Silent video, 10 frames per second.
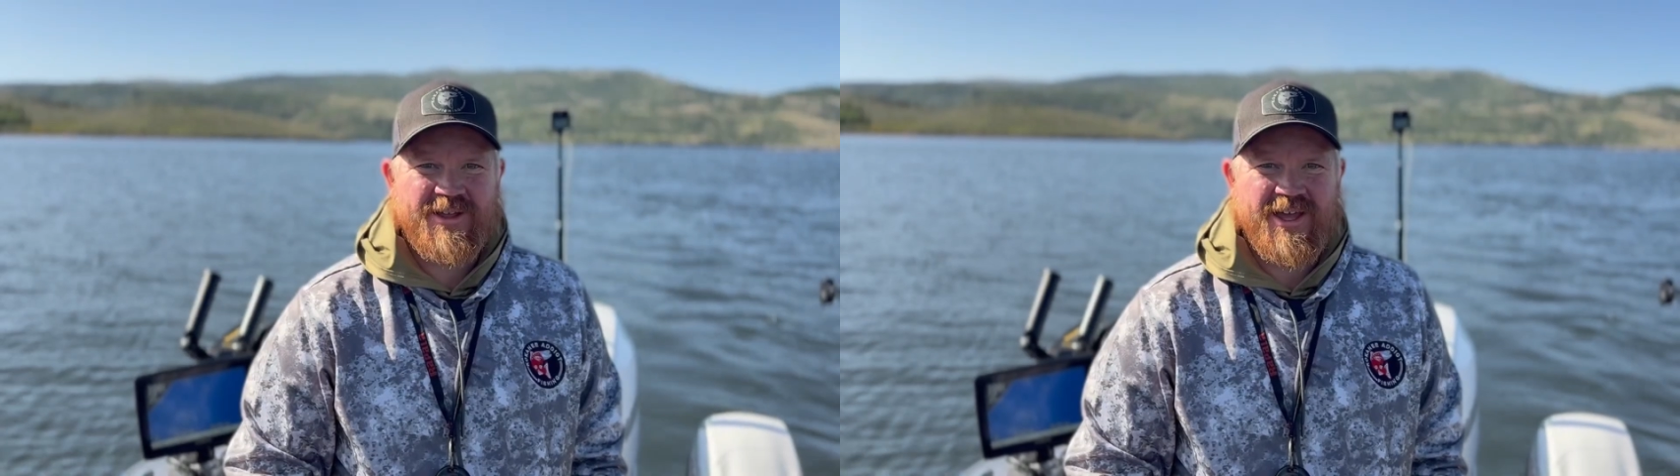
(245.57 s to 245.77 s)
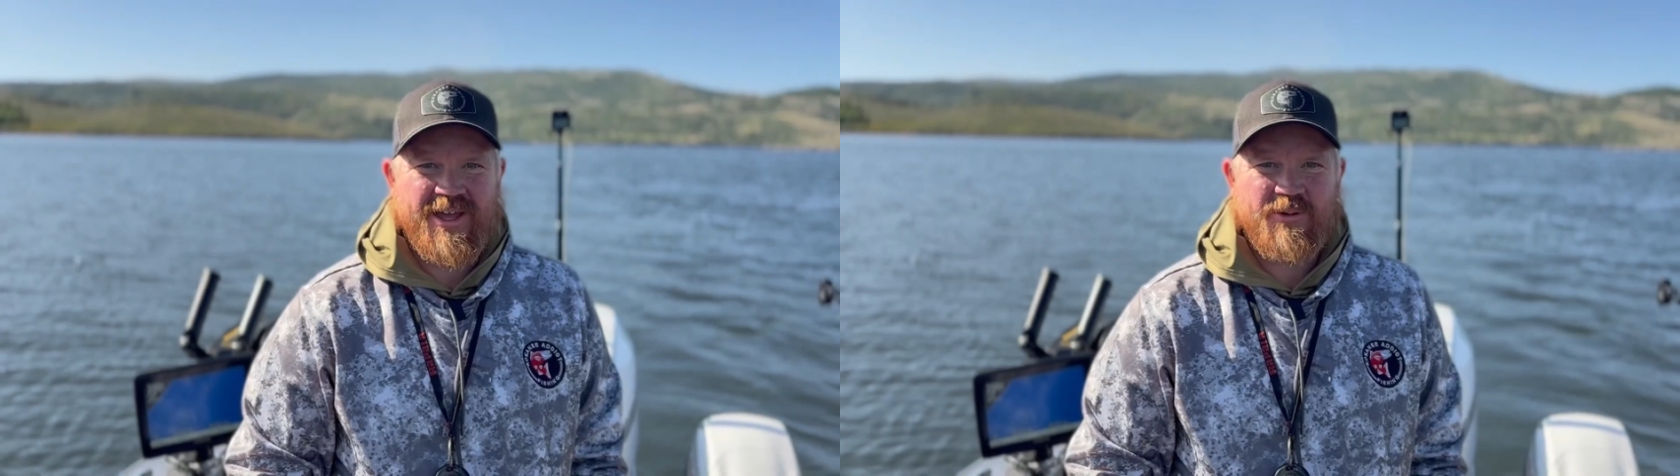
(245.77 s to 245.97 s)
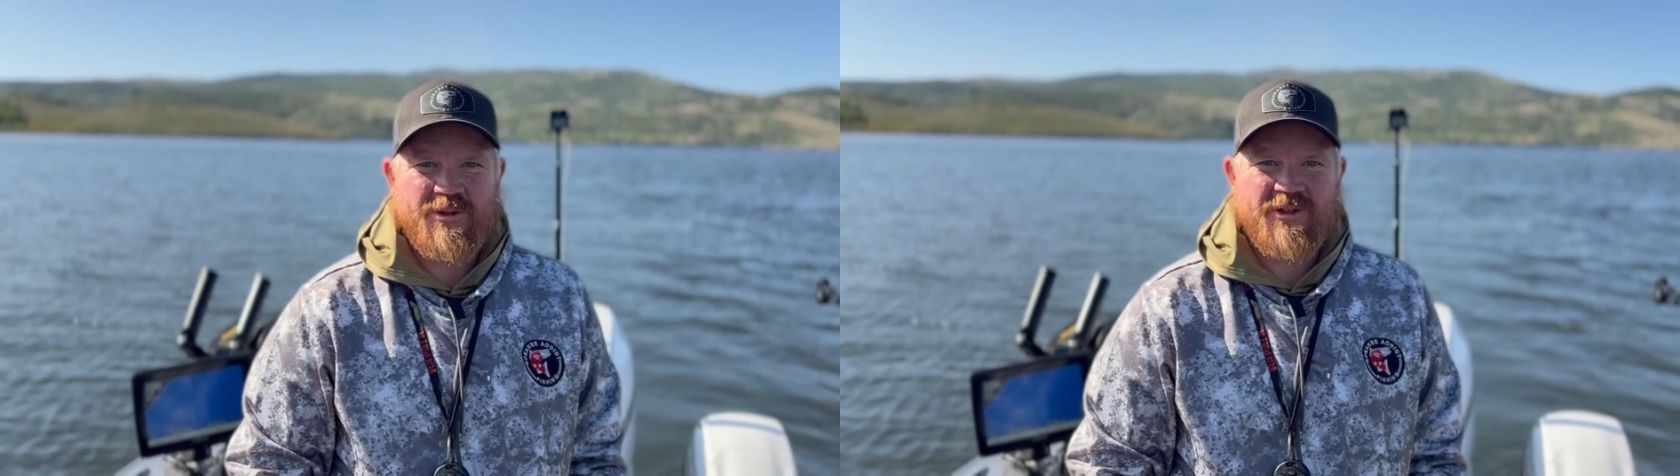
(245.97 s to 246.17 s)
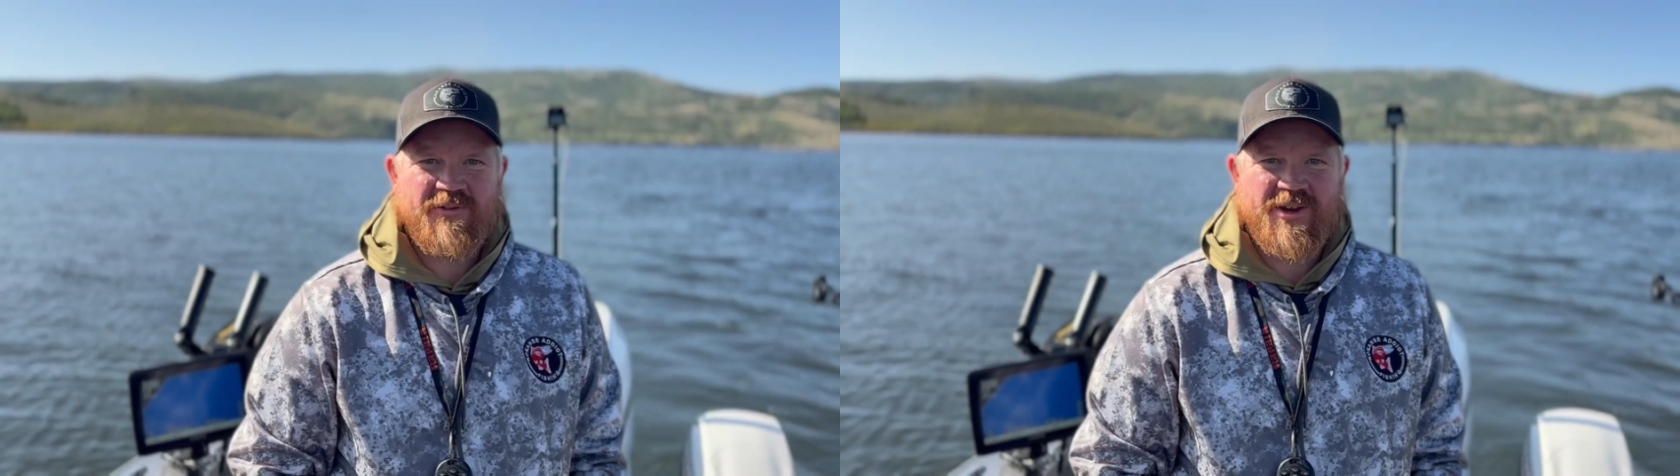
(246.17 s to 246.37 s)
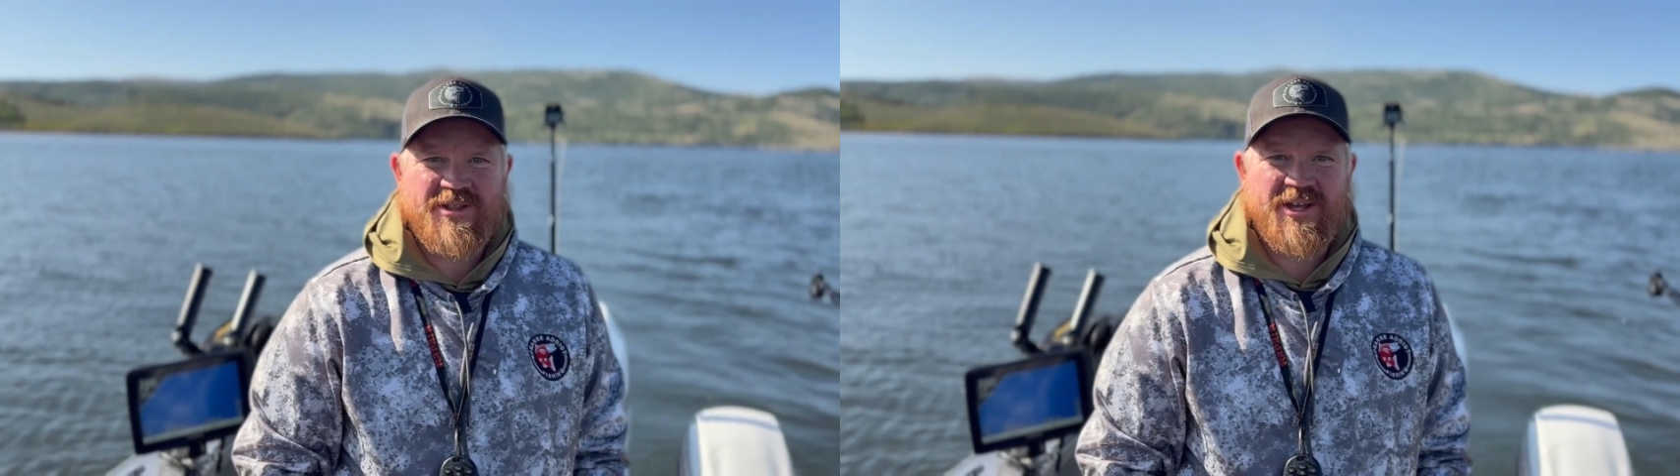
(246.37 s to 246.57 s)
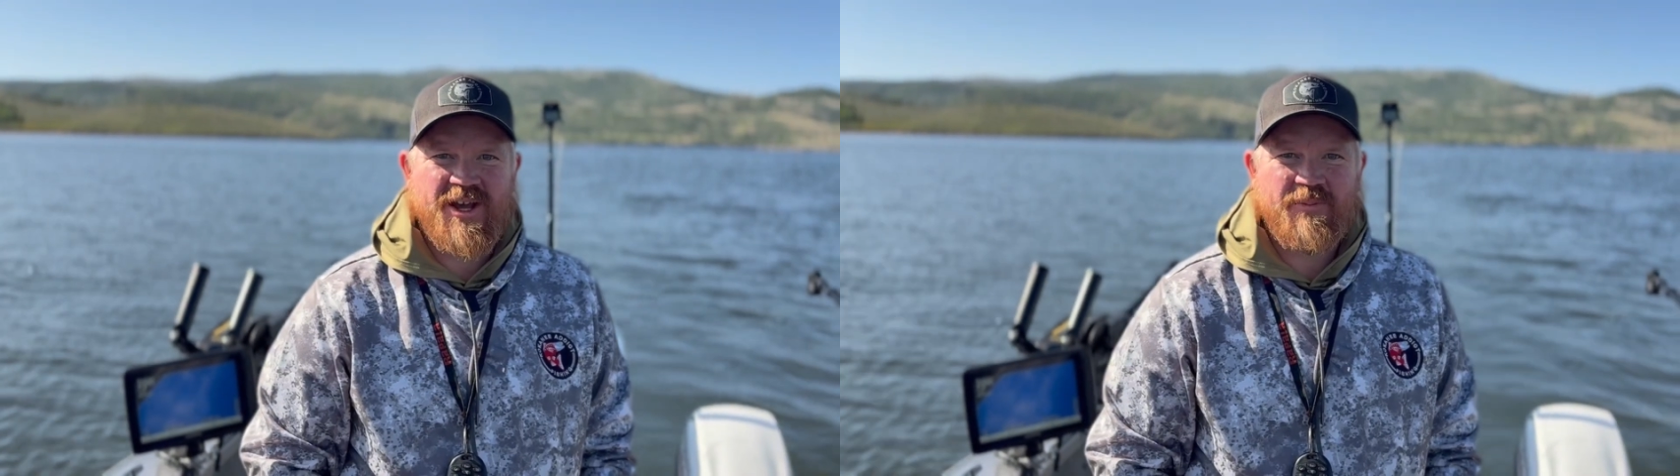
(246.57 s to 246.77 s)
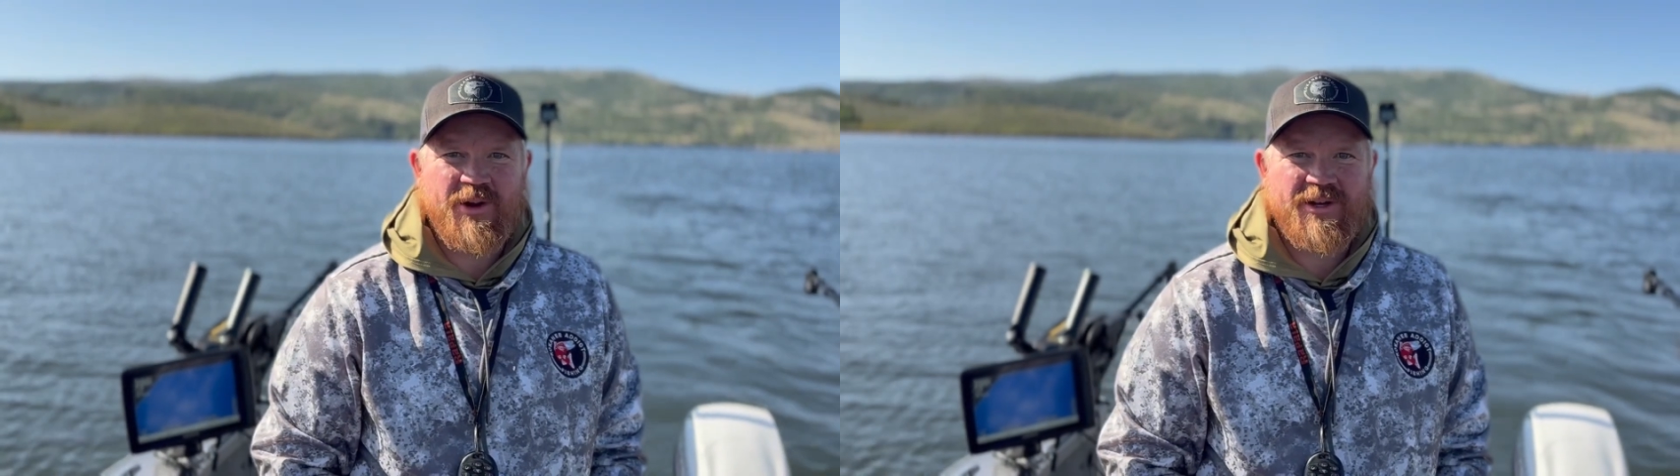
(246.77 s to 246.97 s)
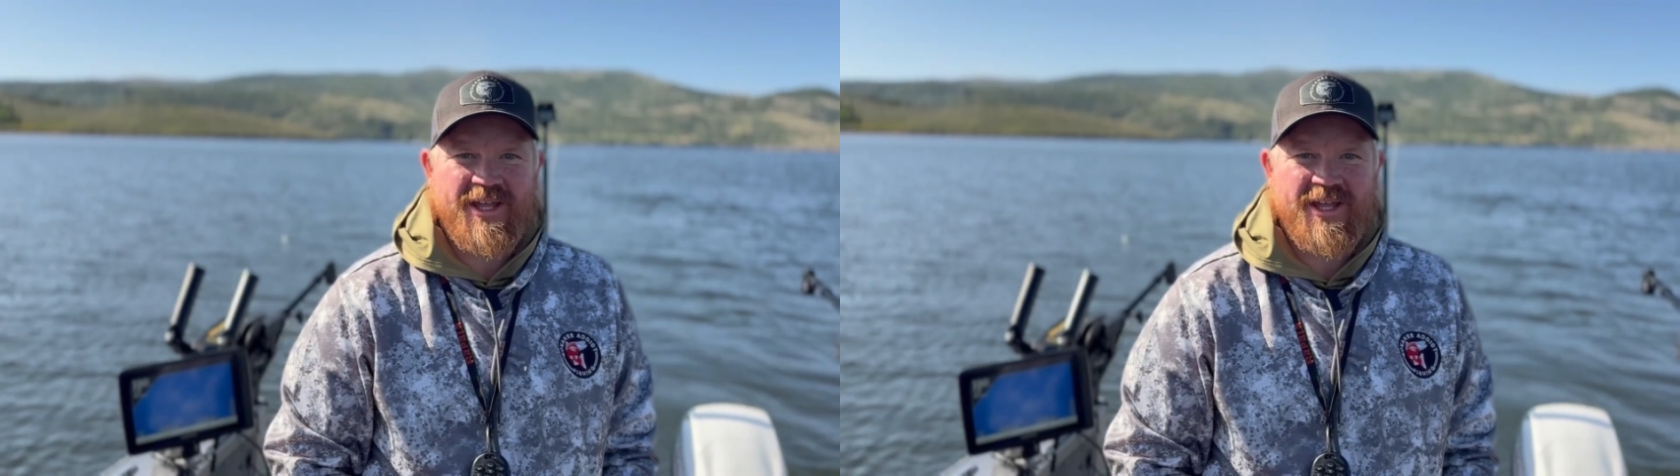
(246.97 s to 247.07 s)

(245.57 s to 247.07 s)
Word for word: Okay, we're just finishing up our